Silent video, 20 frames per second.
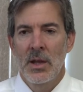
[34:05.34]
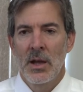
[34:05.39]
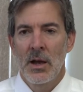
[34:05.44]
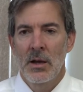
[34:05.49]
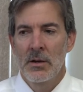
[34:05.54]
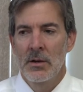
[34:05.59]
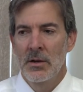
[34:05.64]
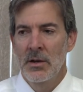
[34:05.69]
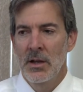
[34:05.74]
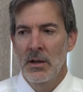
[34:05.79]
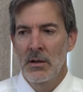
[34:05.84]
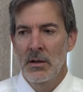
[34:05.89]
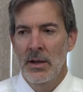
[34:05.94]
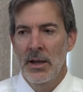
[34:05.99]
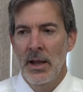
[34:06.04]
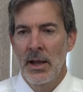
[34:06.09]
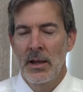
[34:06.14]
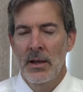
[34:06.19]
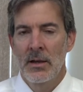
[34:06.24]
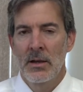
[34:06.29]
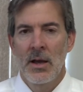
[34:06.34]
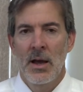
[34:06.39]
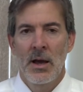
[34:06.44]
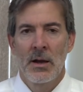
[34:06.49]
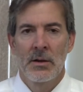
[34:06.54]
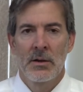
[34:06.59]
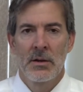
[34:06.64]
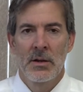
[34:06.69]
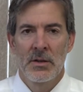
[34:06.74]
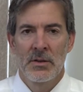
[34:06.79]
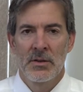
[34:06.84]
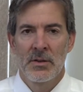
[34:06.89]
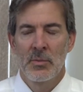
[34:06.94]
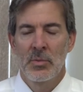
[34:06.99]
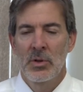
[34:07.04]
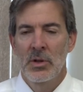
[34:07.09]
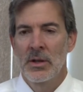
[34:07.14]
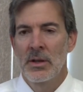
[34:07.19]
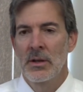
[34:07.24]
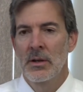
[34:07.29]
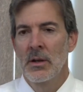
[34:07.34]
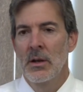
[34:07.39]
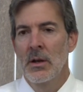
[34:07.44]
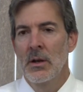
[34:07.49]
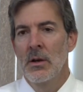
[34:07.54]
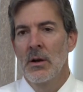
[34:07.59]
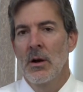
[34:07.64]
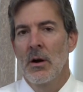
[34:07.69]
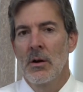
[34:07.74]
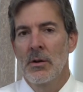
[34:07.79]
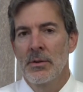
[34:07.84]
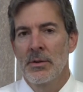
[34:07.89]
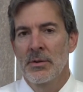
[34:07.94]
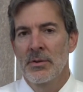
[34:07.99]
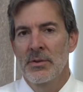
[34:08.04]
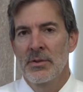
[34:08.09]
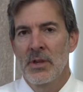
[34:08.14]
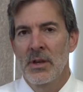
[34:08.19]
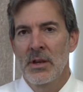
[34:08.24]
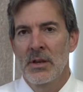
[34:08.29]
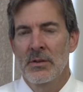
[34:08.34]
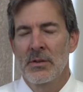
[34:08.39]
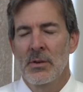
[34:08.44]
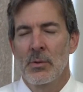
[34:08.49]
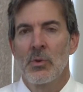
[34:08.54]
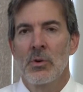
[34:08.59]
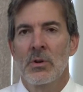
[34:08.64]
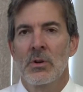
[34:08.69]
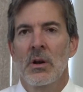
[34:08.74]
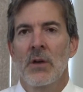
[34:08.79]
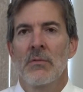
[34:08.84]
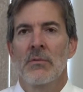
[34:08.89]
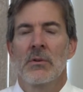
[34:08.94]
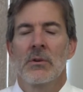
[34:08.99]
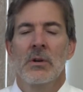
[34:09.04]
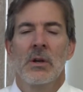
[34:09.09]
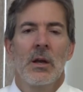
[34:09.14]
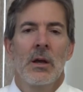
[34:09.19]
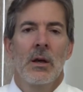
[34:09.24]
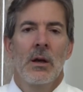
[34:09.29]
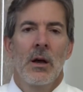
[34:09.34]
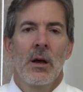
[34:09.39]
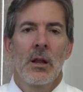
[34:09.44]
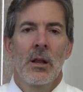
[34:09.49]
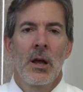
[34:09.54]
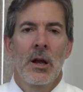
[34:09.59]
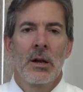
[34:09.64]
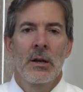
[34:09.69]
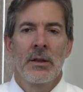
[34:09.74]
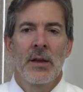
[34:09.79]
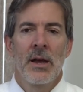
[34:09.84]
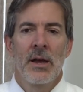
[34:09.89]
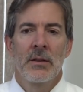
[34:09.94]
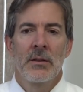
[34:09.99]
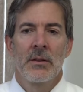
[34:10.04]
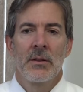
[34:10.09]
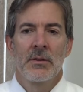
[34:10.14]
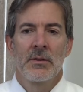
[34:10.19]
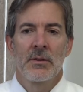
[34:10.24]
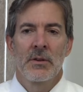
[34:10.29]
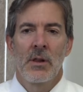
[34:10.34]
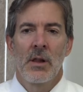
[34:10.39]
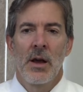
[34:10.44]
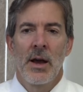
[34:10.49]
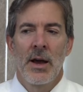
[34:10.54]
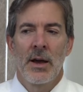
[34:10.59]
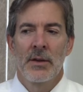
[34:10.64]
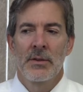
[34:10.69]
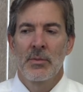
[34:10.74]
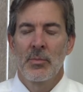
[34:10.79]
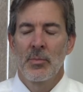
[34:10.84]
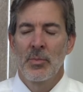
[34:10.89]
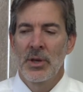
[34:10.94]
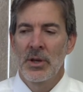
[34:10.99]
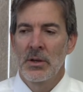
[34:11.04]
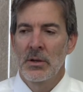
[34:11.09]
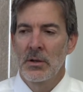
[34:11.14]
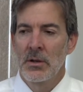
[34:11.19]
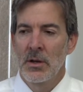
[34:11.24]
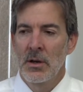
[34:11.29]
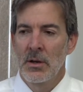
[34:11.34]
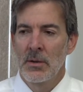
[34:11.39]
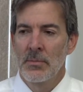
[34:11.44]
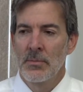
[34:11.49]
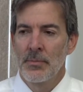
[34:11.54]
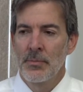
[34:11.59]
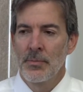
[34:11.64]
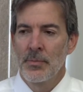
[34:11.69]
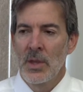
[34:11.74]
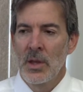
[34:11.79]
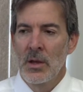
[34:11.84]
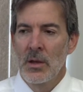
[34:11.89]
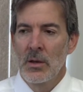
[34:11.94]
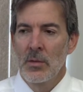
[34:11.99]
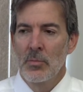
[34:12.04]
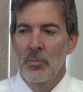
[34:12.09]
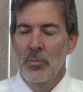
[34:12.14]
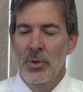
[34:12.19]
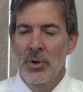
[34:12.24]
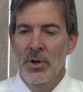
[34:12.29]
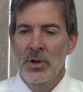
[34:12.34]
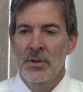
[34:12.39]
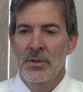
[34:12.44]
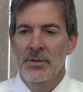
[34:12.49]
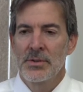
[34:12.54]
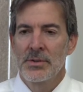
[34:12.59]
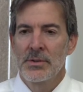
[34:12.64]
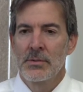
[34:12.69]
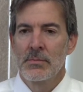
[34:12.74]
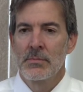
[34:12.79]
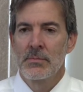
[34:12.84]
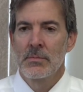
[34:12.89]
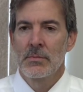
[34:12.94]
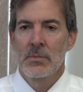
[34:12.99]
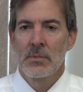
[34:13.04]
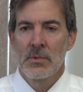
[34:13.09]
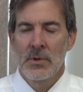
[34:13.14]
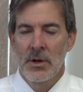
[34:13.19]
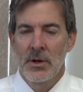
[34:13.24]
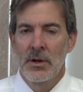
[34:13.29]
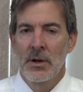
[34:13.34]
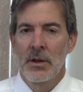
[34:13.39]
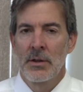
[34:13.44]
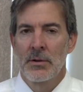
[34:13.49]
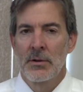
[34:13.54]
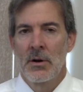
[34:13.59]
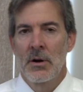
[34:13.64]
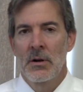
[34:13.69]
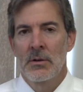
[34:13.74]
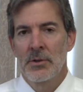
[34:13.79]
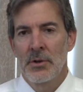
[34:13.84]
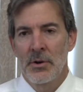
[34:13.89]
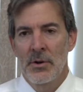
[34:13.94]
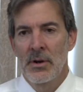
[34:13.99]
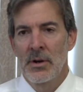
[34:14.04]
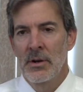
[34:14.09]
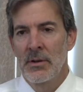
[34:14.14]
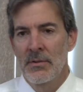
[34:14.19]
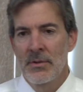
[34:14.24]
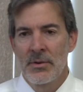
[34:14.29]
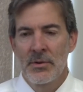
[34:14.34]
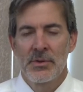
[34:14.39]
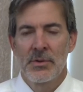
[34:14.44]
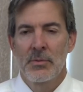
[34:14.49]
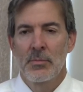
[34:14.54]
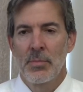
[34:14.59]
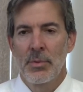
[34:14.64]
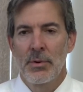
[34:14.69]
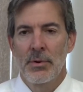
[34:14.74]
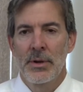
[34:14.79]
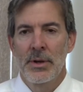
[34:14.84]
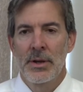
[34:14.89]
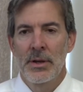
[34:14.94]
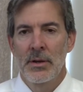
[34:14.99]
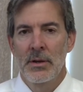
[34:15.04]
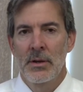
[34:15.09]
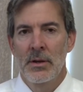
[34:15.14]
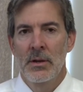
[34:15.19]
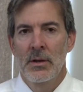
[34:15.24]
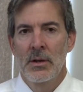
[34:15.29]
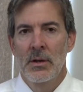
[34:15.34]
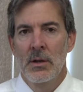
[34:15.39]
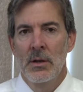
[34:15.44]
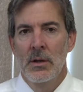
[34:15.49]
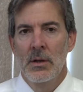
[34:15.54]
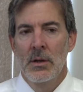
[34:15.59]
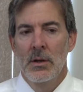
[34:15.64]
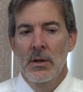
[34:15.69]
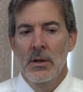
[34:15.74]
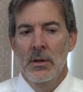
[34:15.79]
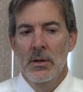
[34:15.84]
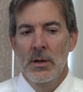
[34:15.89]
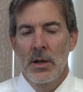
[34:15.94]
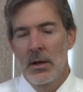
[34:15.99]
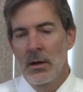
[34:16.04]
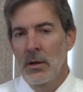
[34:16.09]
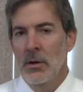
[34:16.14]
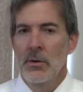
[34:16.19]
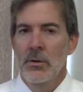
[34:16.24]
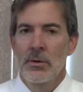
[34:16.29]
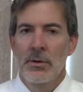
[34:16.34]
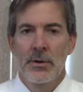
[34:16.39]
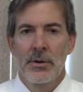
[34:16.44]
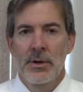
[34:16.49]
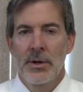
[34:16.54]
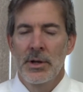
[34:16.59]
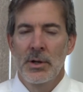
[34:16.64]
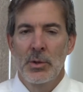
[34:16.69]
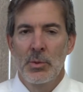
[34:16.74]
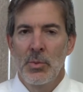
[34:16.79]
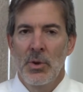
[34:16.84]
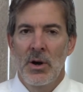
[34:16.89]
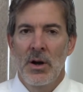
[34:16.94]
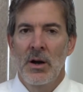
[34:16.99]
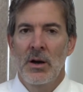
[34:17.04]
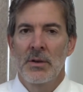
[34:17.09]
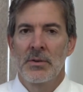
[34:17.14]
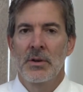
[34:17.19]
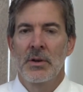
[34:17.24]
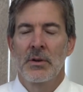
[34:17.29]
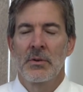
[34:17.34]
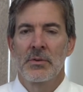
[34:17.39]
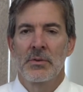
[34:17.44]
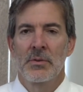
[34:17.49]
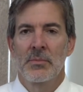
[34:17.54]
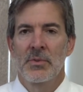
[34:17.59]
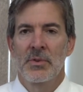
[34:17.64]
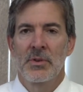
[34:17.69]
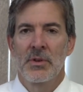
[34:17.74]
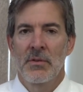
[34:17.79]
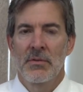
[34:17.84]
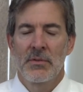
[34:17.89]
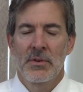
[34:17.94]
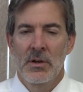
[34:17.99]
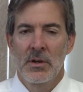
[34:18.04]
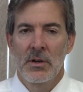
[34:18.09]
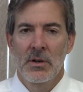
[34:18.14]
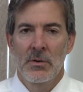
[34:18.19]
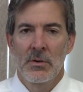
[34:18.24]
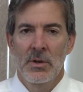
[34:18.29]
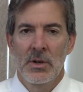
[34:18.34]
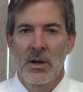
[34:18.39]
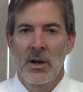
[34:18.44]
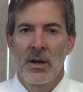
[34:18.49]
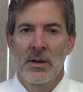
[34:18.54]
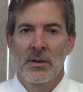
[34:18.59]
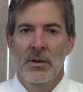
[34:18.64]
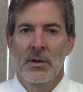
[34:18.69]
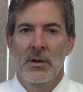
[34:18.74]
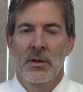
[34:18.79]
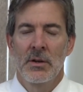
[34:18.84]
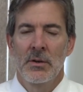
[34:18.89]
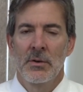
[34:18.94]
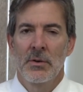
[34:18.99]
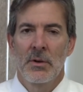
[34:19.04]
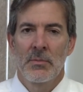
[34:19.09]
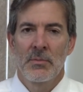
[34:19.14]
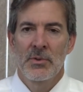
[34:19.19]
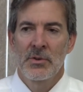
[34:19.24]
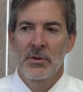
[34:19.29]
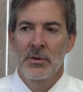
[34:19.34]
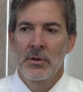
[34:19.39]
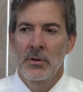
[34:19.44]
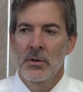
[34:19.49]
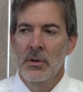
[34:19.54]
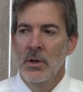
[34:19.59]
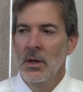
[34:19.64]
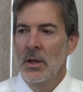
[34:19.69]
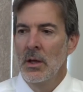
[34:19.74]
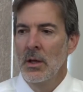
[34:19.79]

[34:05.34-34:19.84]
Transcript: how to delegate, how to discipline, all those things. So we'll cover a lot of that in this class, but books are another alternative. There's some pretty good, hello, you're a new boss, here's some stuff to do and not to do, and I'm sure